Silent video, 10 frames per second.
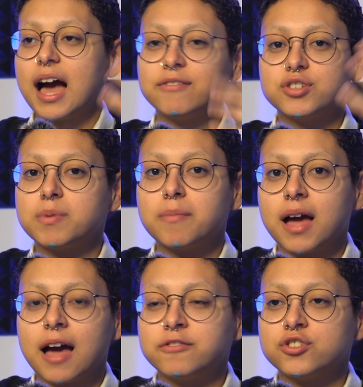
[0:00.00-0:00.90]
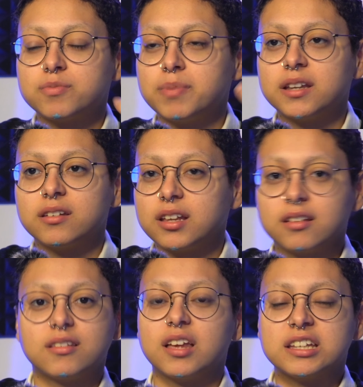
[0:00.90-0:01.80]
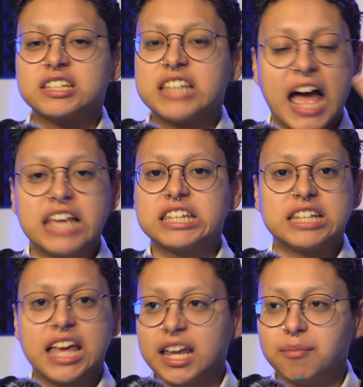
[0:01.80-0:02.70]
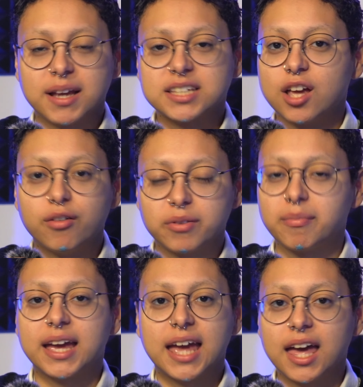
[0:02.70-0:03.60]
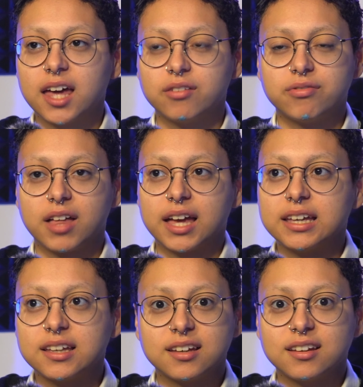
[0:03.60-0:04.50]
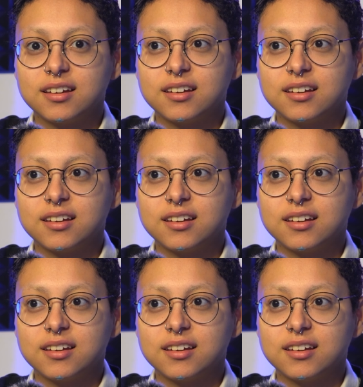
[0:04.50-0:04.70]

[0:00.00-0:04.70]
I've just been assassinating myself in my head of, like,